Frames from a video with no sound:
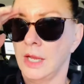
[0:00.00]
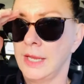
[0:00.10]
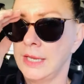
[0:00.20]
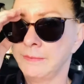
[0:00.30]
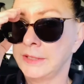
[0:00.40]

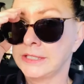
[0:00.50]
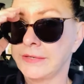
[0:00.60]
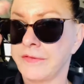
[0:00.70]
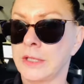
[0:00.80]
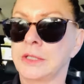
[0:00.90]
And because
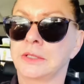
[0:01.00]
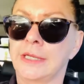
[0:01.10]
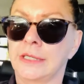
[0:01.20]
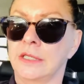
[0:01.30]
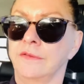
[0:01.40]
everything is so
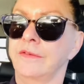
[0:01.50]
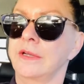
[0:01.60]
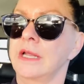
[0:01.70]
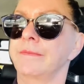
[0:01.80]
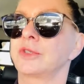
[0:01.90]
negative,
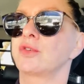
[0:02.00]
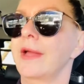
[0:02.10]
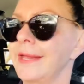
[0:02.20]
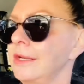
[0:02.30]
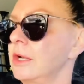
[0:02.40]
and I'm
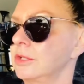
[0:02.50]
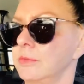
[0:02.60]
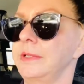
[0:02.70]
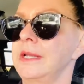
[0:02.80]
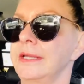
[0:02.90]
trying not to
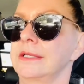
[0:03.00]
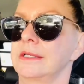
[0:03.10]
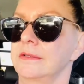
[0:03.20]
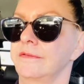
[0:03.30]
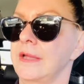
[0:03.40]
be
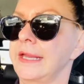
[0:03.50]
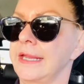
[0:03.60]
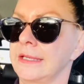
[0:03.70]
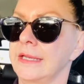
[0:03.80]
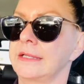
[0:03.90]
negative, I
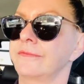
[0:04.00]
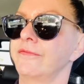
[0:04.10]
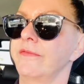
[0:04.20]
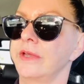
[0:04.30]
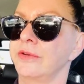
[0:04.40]
can get
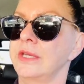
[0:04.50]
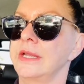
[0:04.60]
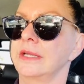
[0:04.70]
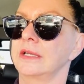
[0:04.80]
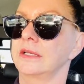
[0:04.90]
very
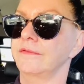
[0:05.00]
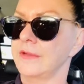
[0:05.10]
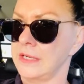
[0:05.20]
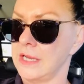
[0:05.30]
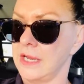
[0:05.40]
negative,
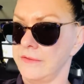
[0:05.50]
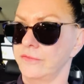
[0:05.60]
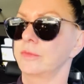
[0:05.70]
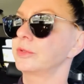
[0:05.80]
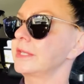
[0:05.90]
and I have
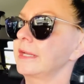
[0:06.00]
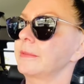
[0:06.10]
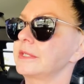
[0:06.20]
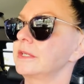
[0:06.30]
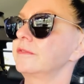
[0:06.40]
to protect
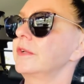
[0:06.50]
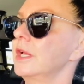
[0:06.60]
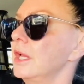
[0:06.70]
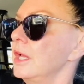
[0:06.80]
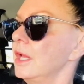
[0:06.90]
myself.
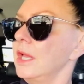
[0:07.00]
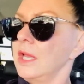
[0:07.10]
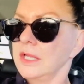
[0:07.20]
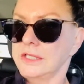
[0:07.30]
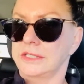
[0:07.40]

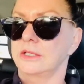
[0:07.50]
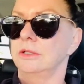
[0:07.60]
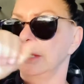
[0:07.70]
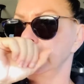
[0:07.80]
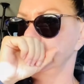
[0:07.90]
So
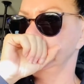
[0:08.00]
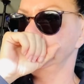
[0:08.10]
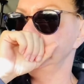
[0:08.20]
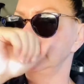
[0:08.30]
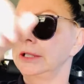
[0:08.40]

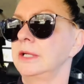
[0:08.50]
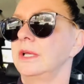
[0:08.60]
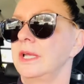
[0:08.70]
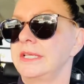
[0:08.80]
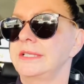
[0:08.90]

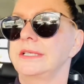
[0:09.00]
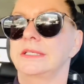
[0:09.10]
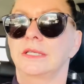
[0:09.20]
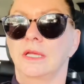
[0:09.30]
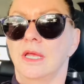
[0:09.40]
he
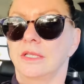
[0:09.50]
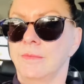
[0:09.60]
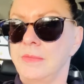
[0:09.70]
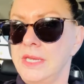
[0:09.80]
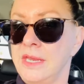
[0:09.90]
says the
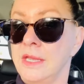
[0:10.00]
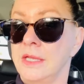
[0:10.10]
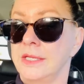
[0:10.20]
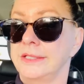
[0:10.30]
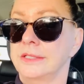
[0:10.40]
media
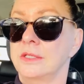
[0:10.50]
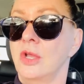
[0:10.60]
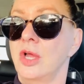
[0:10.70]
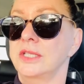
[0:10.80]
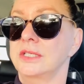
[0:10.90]
is
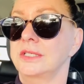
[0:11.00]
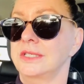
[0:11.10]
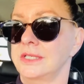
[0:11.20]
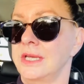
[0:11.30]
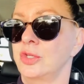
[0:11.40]
not
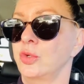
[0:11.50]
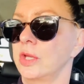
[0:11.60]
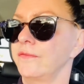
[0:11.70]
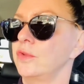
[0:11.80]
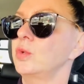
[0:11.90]
designed to
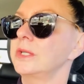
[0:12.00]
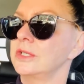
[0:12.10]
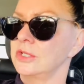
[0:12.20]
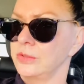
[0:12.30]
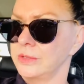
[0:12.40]
give you the
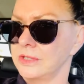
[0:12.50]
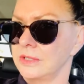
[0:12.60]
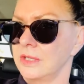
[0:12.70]
news.